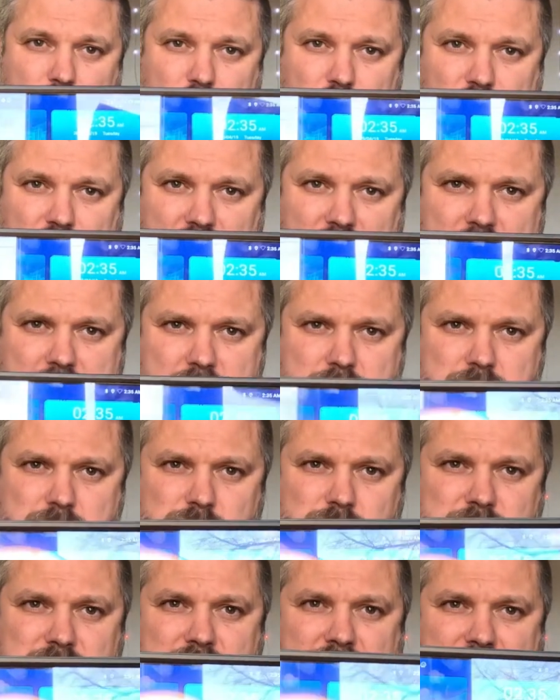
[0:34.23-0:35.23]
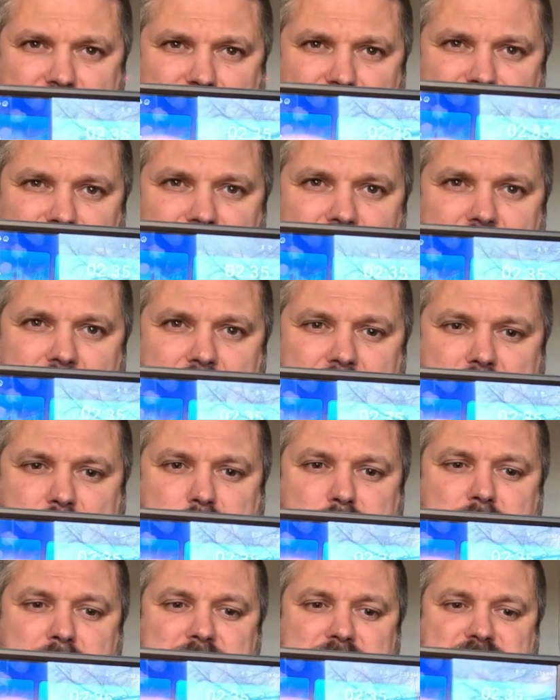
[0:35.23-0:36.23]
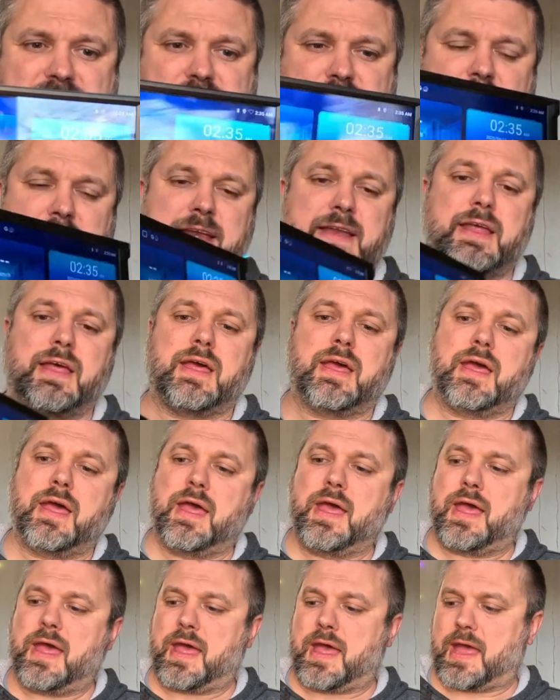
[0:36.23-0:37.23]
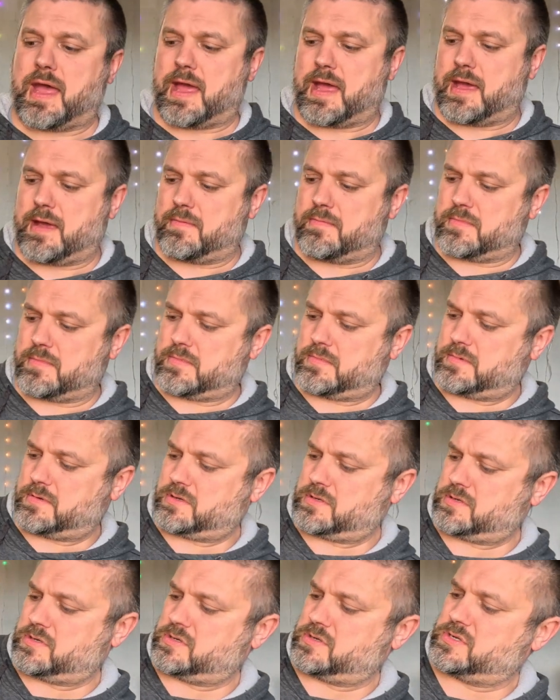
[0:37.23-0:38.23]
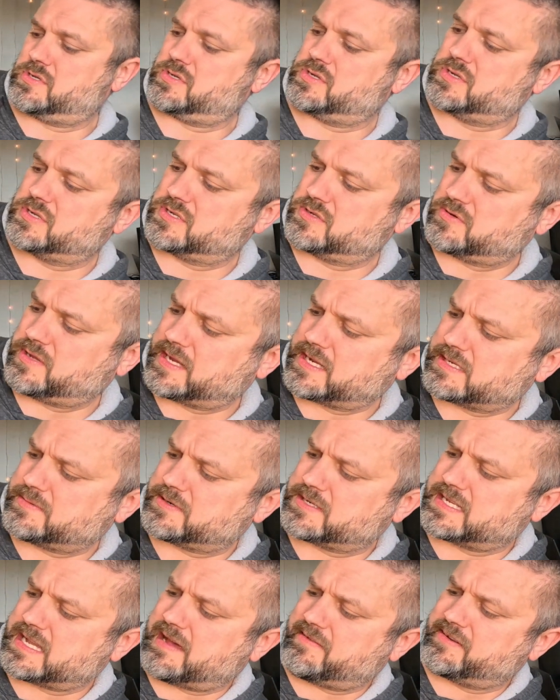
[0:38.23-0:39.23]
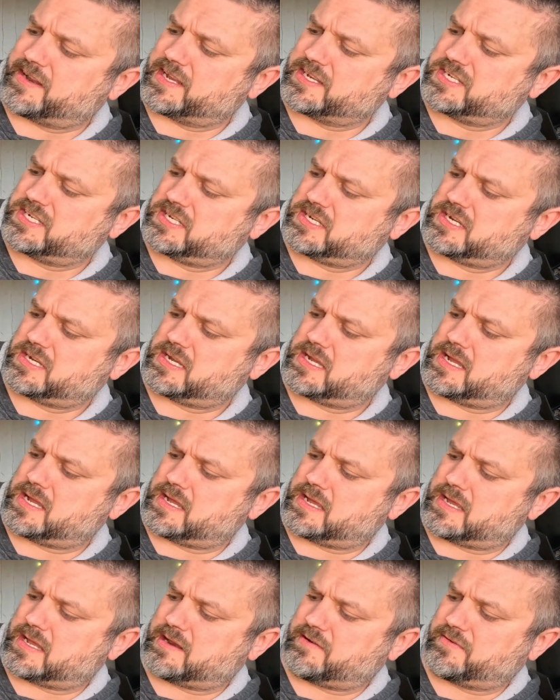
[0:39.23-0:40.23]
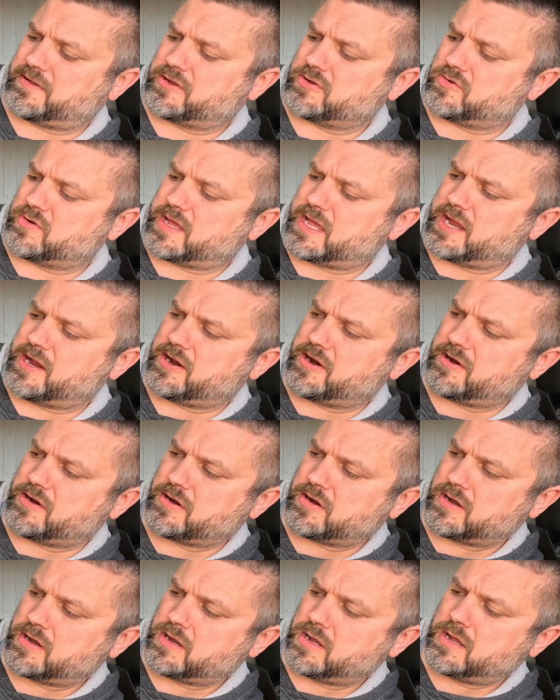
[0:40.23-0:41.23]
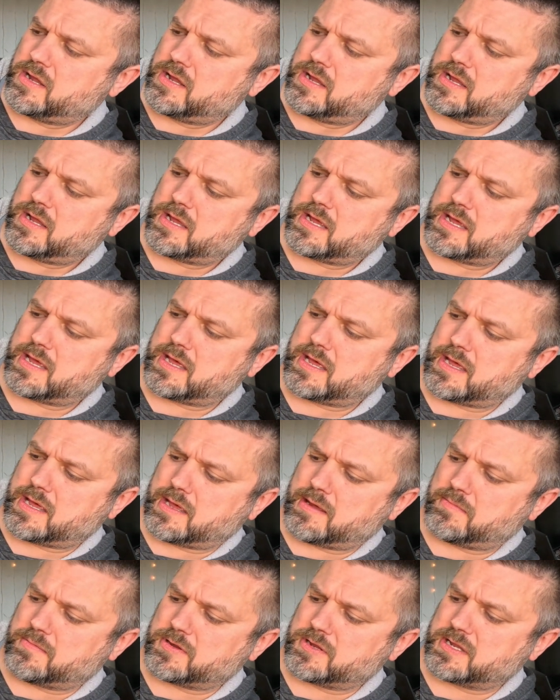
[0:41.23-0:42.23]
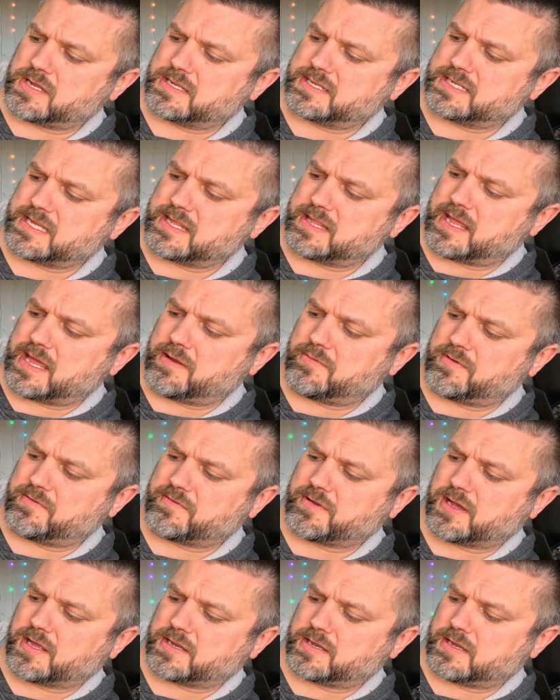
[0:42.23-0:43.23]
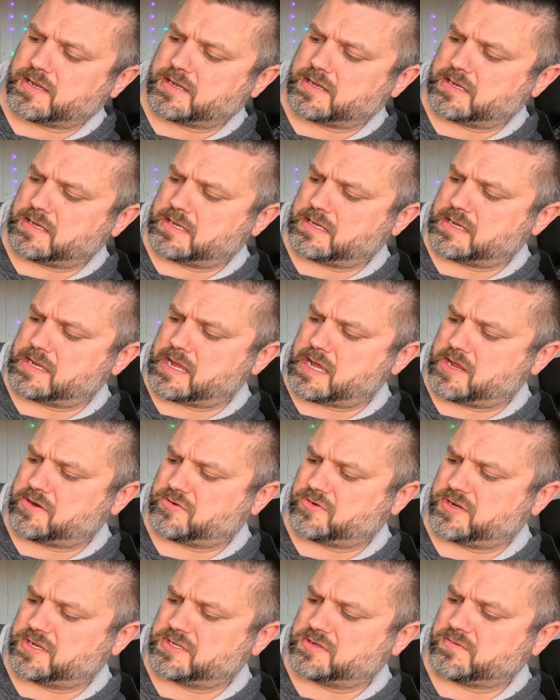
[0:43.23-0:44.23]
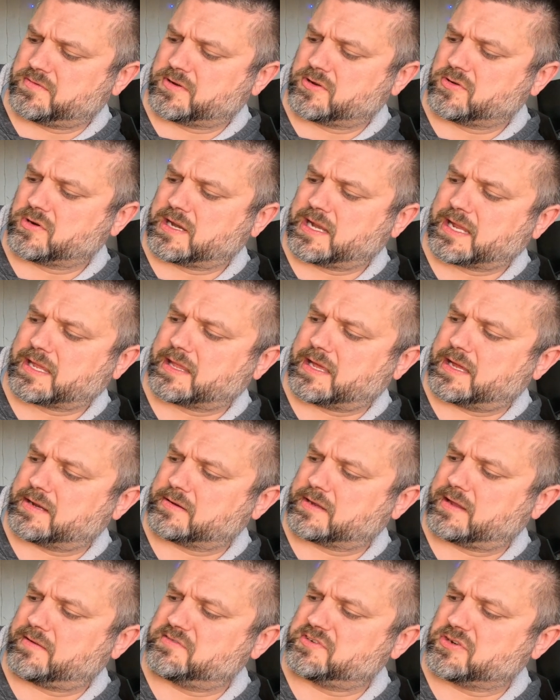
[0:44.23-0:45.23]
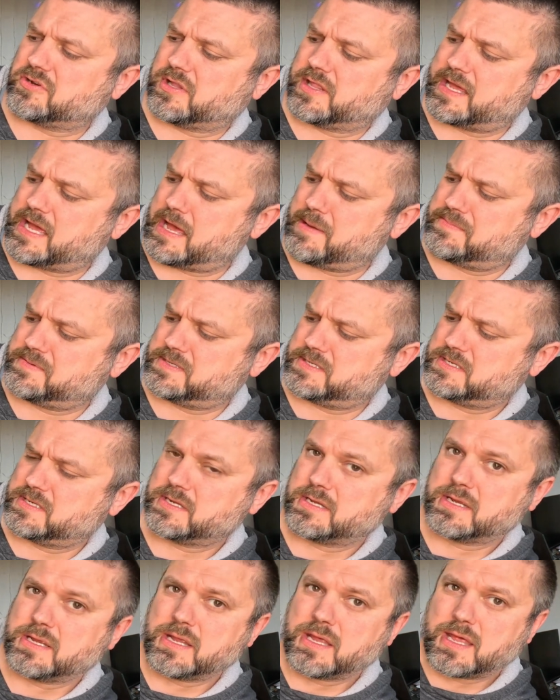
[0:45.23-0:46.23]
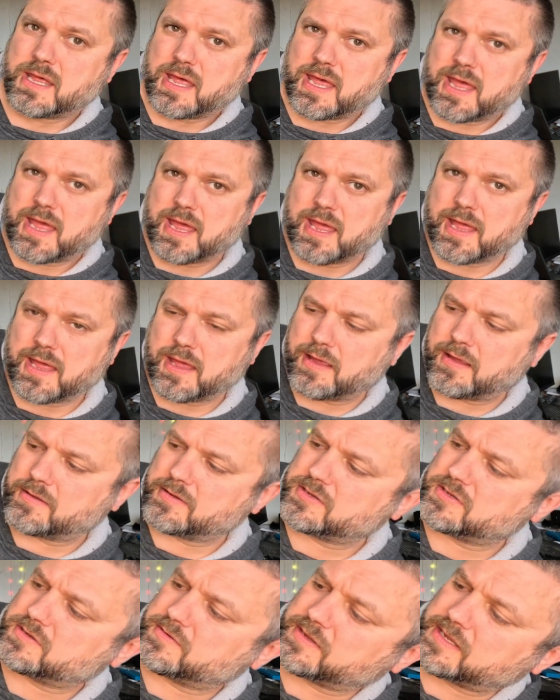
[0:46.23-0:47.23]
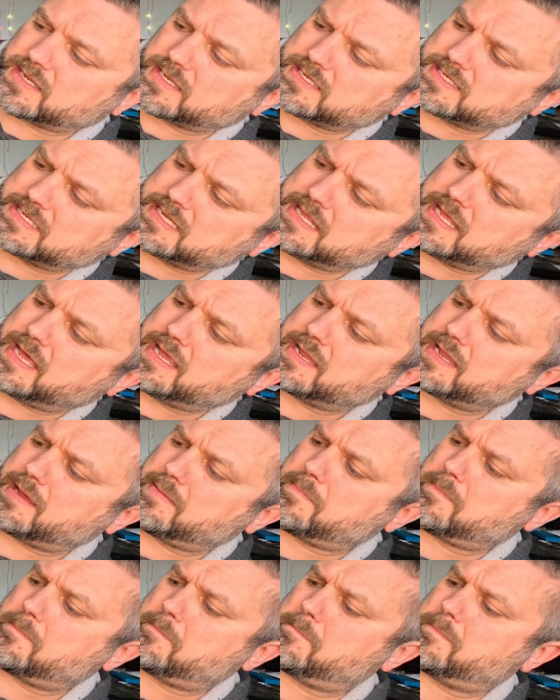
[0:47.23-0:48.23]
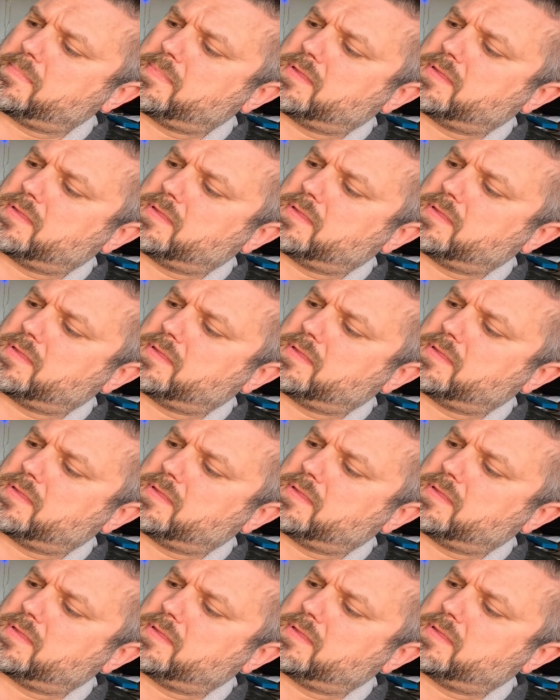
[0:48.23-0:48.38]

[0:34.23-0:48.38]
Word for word: voila, we have a mini screen. So I think it's about 7 inch. And if we go here, you can see then we've got Android. So if we go click that, it gives you all the apps. Can you see that? Yep.